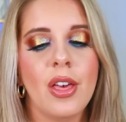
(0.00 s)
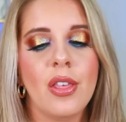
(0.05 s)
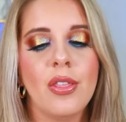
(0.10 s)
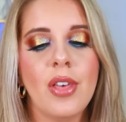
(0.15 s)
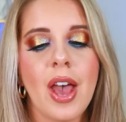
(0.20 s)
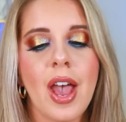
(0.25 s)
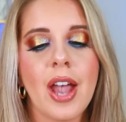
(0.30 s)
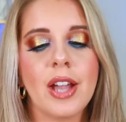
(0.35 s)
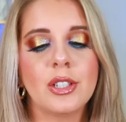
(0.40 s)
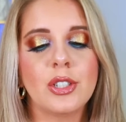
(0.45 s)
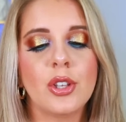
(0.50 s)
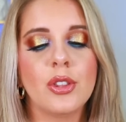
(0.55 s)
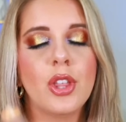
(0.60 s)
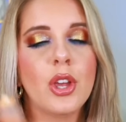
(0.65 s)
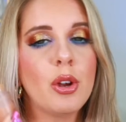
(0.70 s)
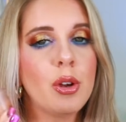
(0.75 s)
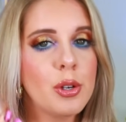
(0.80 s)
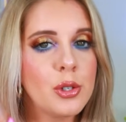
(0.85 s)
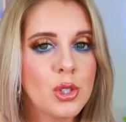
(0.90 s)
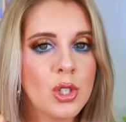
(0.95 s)
that
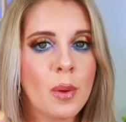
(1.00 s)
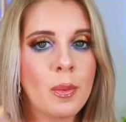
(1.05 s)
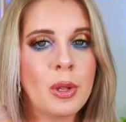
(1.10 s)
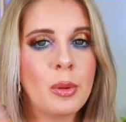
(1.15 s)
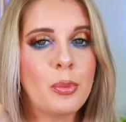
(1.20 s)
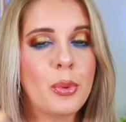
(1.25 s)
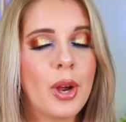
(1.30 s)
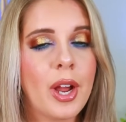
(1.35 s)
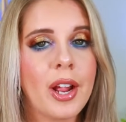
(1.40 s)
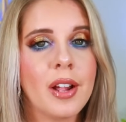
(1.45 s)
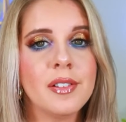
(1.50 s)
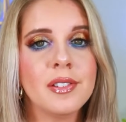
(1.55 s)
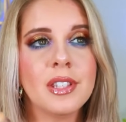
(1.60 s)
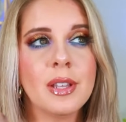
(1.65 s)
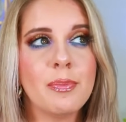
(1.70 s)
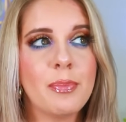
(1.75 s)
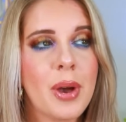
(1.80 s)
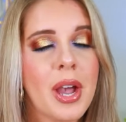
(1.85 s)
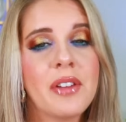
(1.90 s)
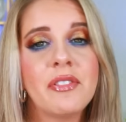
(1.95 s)
there are so many brands
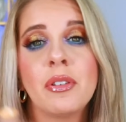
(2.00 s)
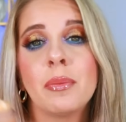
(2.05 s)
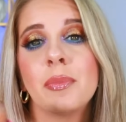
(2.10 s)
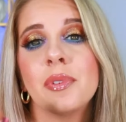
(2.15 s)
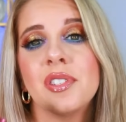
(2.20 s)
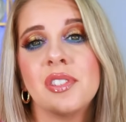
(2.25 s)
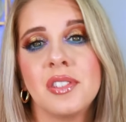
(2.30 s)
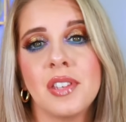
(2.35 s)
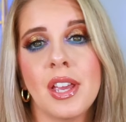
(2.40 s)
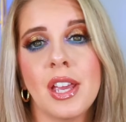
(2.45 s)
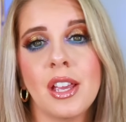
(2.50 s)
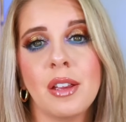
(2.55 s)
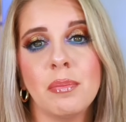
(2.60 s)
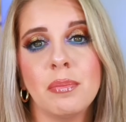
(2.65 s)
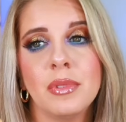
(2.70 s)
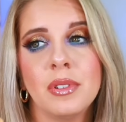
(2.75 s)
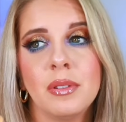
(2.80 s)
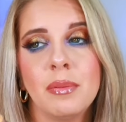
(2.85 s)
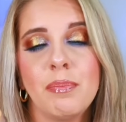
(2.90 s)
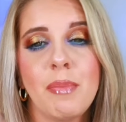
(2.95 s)
that buy from the
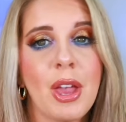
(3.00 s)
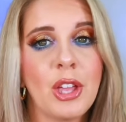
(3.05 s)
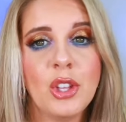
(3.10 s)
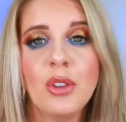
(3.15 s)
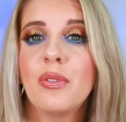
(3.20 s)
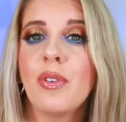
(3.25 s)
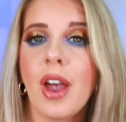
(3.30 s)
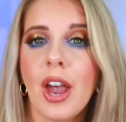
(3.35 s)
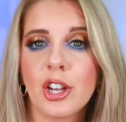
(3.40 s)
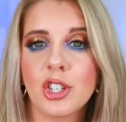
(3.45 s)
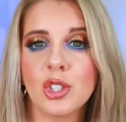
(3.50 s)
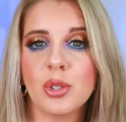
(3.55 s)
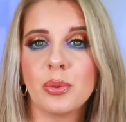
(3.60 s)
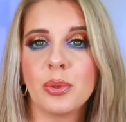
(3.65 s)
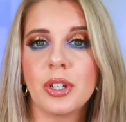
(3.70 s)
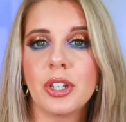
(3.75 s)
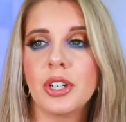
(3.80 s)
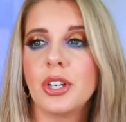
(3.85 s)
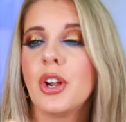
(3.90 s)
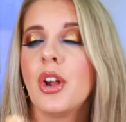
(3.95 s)
same
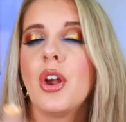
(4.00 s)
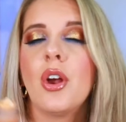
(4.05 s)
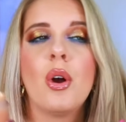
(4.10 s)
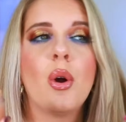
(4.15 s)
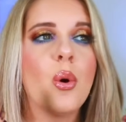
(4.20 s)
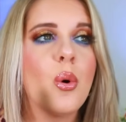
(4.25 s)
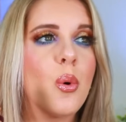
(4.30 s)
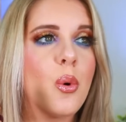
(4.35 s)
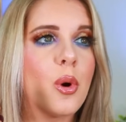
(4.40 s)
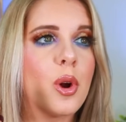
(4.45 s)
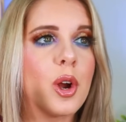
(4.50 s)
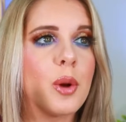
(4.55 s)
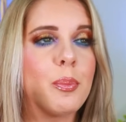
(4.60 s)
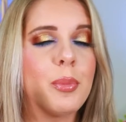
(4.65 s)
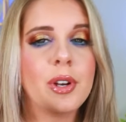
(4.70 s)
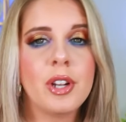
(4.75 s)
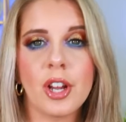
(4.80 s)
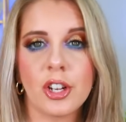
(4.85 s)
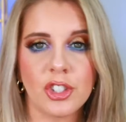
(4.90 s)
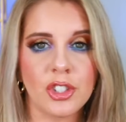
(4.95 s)
manufacturer or
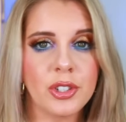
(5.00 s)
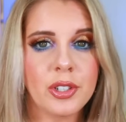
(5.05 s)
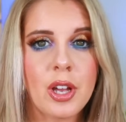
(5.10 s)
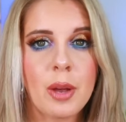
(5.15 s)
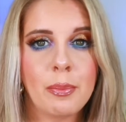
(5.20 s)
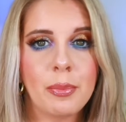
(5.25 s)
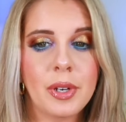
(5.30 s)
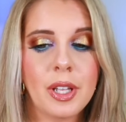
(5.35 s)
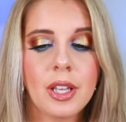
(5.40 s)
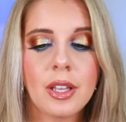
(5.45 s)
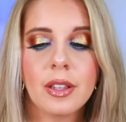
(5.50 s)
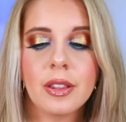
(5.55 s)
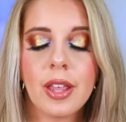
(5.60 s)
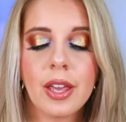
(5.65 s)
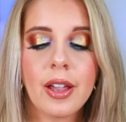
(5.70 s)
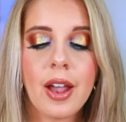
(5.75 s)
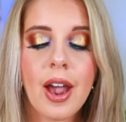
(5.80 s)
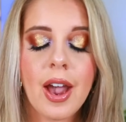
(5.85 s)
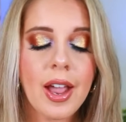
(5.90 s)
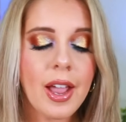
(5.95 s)
production company.
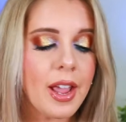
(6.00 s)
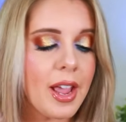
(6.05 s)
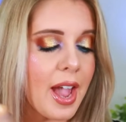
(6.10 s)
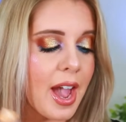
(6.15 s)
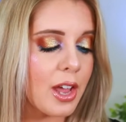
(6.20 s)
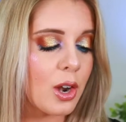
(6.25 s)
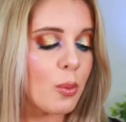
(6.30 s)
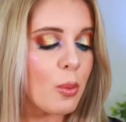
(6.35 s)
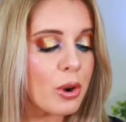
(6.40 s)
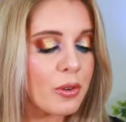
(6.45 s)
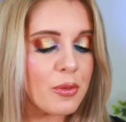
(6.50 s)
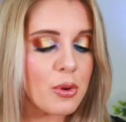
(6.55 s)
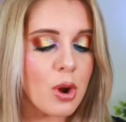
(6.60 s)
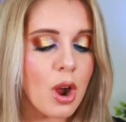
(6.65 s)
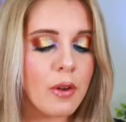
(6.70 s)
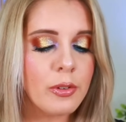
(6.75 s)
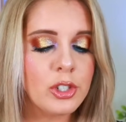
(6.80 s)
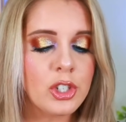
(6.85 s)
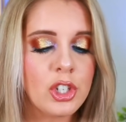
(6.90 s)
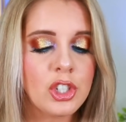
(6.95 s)
Like I had a wonderful
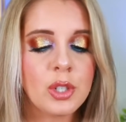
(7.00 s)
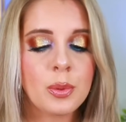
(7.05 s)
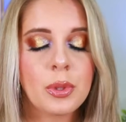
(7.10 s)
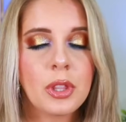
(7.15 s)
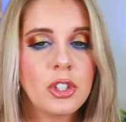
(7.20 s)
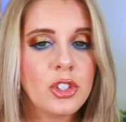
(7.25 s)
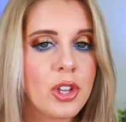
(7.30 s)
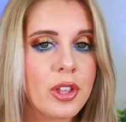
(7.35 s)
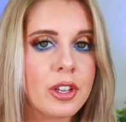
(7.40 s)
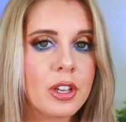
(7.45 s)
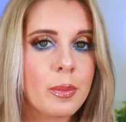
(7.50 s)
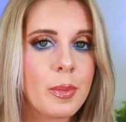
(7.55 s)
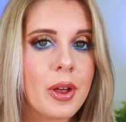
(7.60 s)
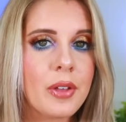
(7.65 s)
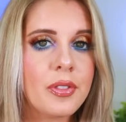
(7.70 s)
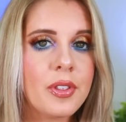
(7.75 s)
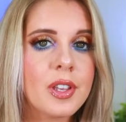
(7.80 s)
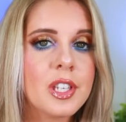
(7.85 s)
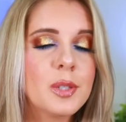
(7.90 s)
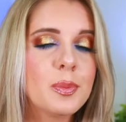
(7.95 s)
conversation with Angelic
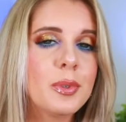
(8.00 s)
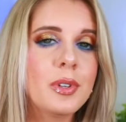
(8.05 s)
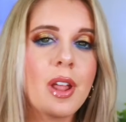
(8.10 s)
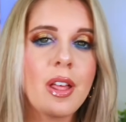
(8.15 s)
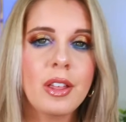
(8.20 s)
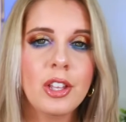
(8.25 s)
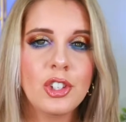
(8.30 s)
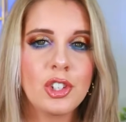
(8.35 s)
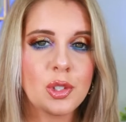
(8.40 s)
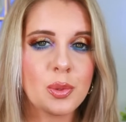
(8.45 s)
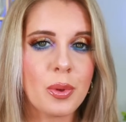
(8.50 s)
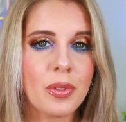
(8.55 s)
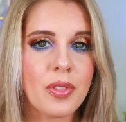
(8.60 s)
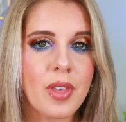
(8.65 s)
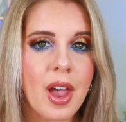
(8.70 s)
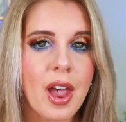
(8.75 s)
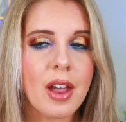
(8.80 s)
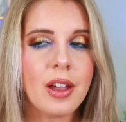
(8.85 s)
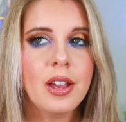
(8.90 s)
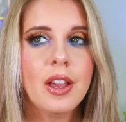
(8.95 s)
about this, but not only just with
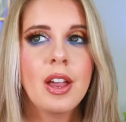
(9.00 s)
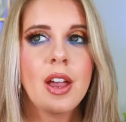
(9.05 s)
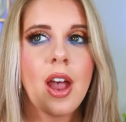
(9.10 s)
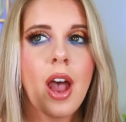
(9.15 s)
that.